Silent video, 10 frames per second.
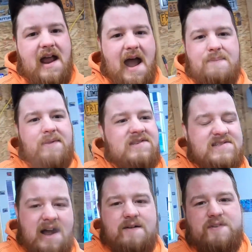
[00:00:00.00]
Apple
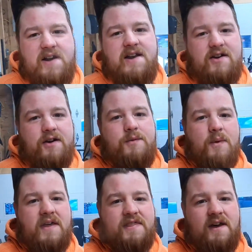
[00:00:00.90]
is not very good
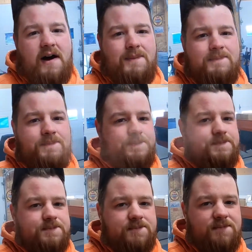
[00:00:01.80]
with
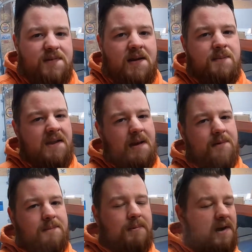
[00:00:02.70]
being
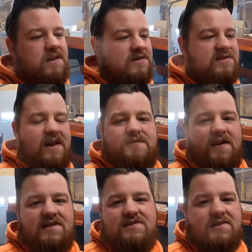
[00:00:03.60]
able to plug your stuff
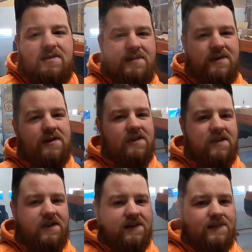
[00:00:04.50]
into a
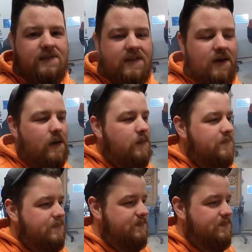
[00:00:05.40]
computer and, you know,